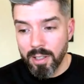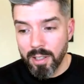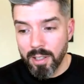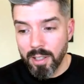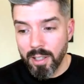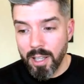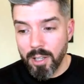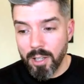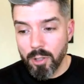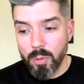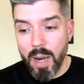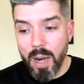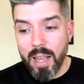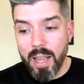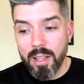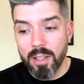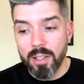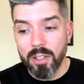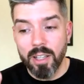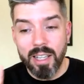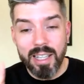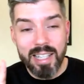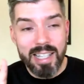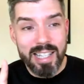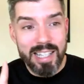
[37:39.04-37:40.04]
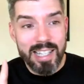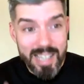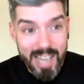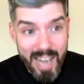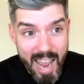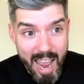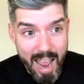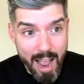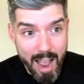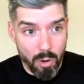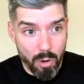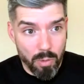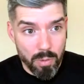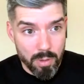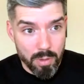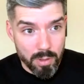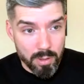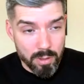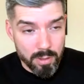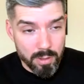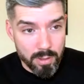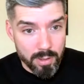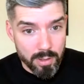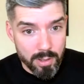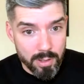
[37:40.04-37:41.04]
Elaine's right, now.
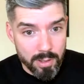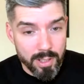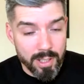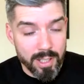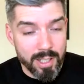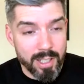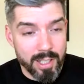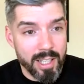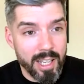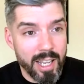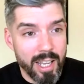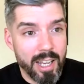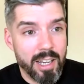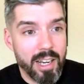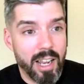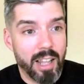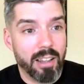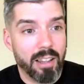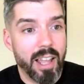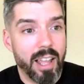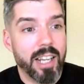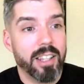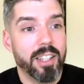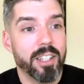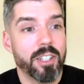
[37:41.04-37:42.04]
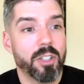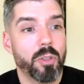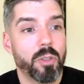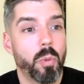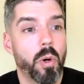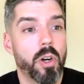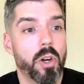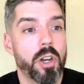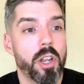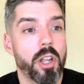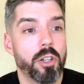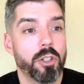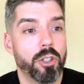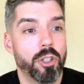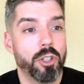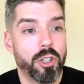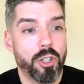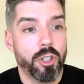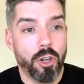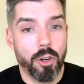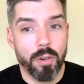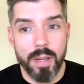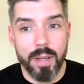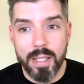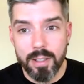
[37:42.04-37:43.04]
And I like this word
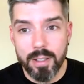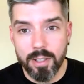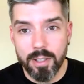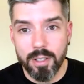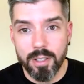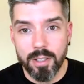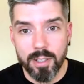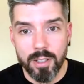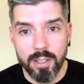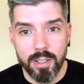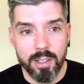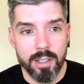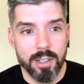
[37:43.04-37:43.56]
assurance.